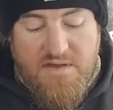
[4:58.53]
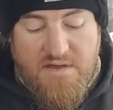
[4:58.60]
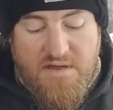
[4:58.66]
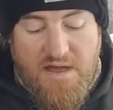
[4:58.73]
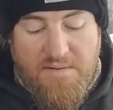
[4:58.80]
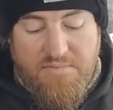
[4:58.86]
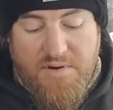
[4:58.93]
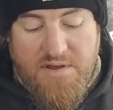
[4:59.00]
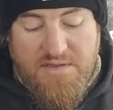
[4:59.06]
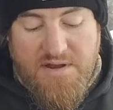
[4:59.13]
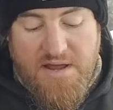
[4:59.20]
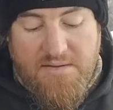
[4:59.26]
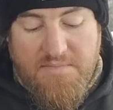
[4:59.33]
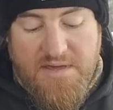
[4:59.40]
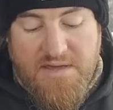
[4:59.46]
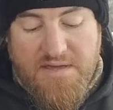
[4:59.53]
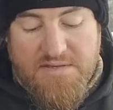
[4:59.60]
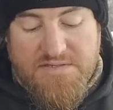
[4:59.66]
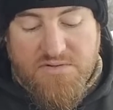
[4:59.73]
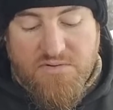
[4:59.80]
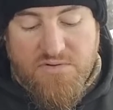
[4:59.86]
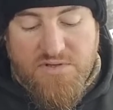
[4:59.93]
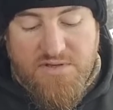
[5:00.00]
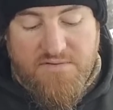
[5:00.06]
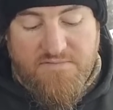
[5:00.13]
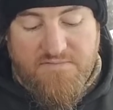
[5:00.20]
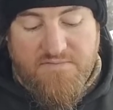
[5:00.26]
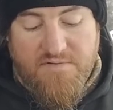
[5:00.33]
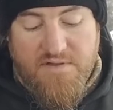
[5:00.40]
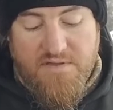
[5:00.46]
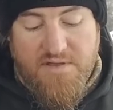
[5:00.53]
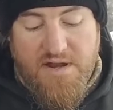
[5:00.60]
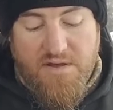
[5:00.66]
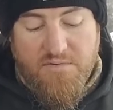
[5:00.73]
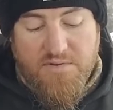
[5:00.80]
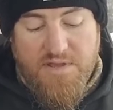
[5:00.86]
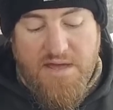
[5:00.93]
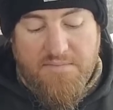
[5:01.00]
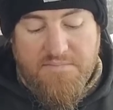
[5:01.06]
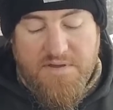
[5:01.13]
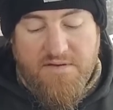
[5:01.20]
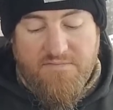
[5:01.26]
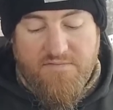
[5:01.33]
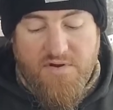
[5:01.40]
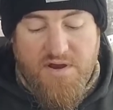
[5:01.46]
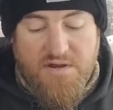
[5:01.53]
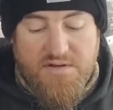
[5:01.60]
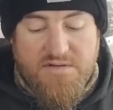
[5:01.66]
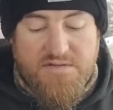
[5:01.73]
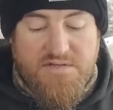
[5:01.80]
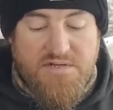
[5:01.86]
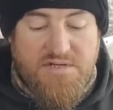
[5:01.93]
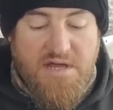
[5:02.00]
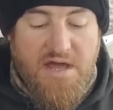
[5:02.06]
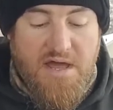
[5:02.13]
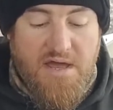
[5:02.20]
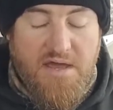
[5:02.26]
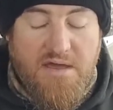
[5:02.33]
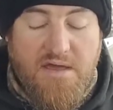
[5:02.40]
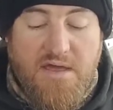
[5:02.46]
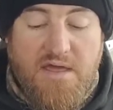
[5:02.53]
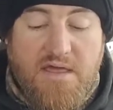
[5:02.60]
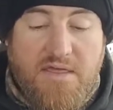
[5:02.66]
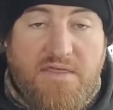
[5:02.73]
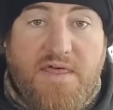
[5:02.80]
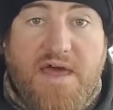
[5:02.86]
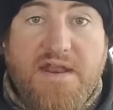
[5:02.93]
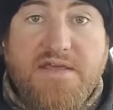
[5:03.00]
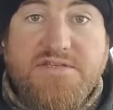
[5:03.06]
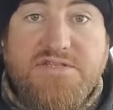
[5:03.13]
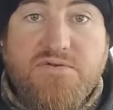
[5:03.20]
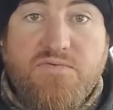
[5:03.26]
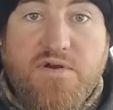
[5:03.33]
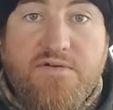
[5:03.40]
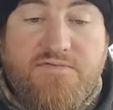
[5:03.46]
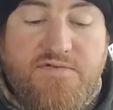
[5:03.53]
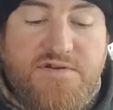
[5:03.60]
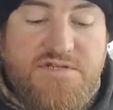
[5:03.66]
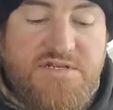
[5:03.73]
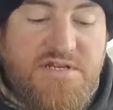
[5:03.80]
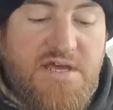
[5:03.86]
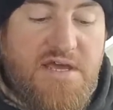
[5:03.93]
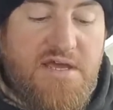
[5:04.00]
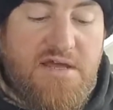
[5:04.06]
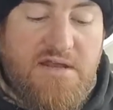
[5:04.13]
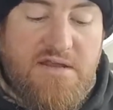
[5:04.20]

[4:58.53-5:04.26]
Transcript: I pray that I may so live that I will not be afraid to die. That is the word for today.